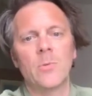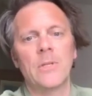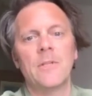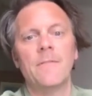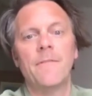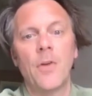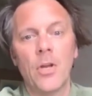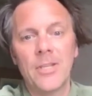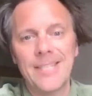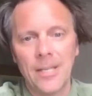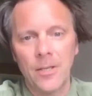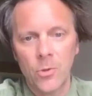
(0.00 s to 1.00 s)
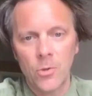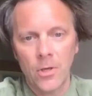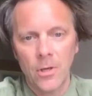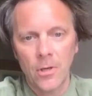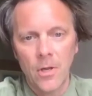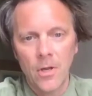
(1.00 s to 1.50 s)
21st century
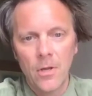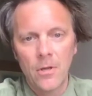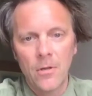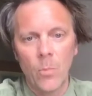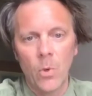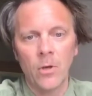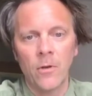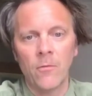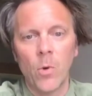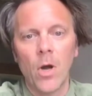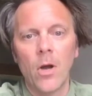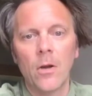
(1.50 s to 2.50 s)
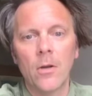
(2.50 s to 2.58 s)
model of work.